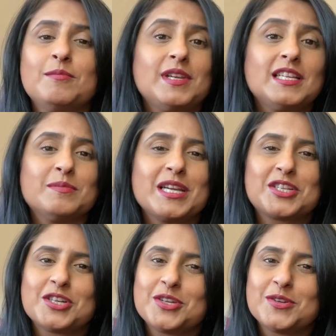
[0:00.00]
Please make
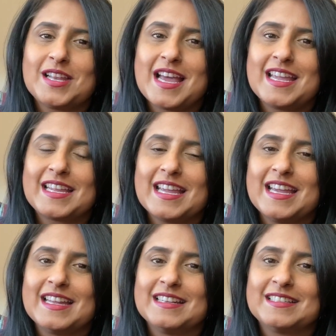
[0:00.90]
sure you like
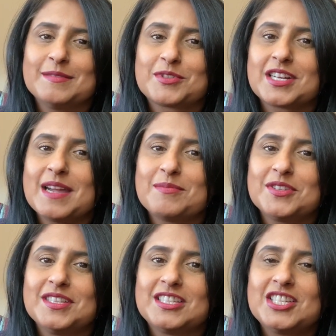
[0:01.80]
and subscribe to
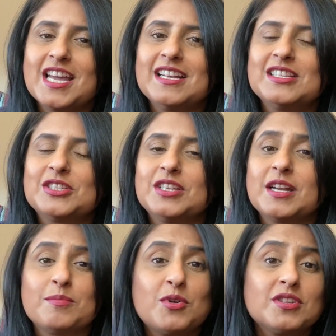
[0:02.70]
this channel so
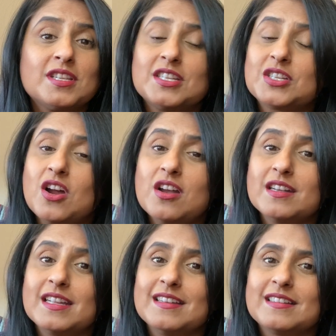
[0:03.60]
that more such
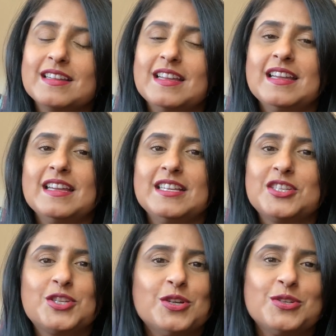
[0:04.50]
content is
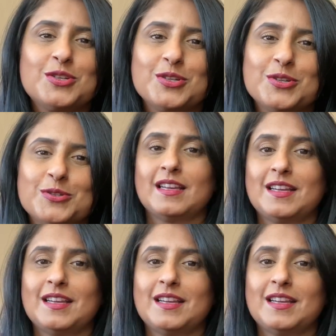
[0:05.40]
shown to you.